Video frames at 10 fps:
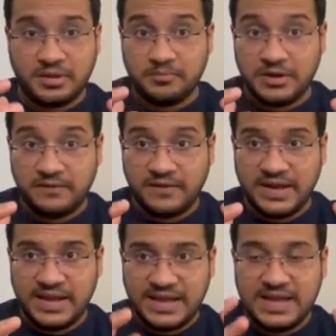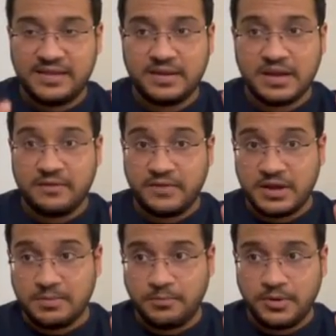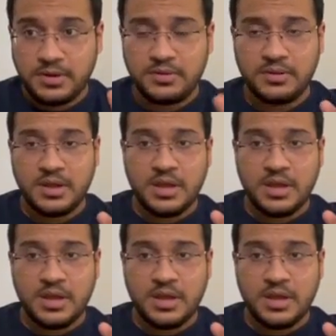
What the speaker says: briefly each and every component.